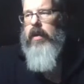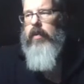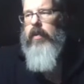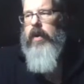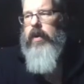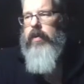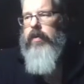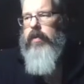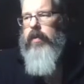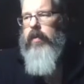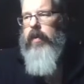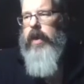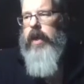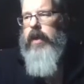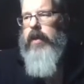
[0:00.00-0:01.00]
Well, the
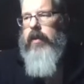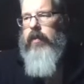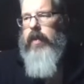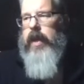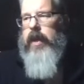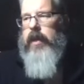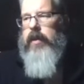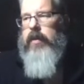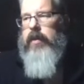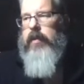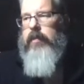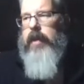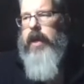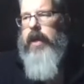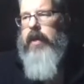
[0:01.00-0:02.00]
way that we can do a
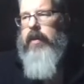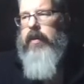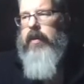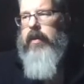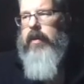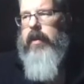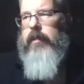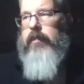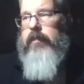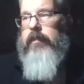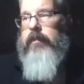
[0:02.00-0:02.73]
bind on them